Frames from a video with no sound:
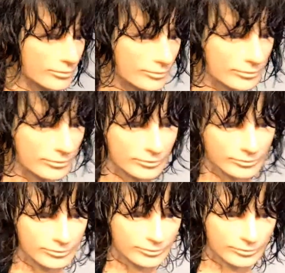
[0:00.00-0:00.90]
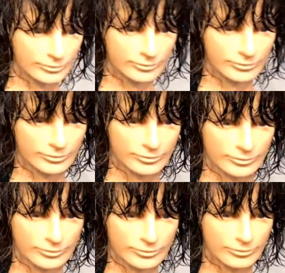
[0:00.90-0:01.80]
Yeah, let me pull up. I
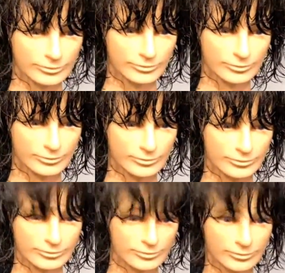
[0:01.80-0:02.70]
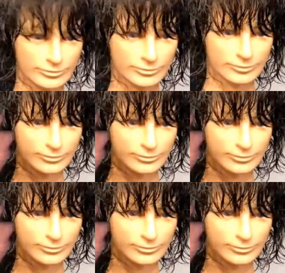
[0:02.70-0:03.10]
think I have your Instagram here,